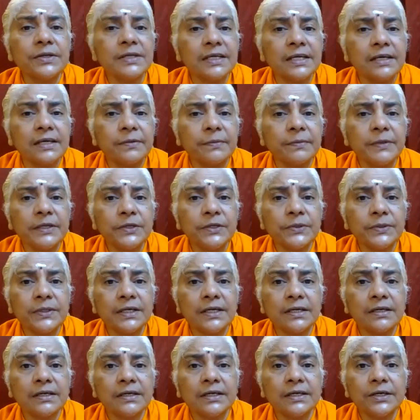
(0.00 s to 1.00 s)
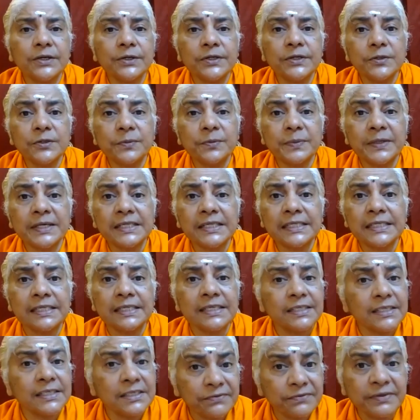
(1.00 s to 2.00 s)
on Karma Yoga, on
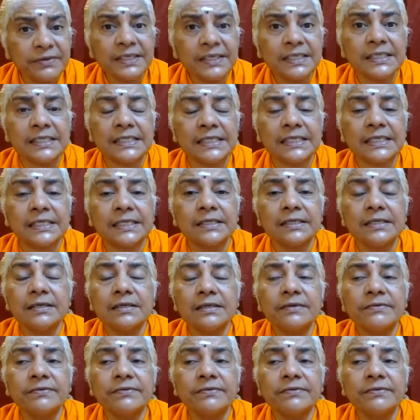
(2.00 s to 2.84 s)
Upasanas first.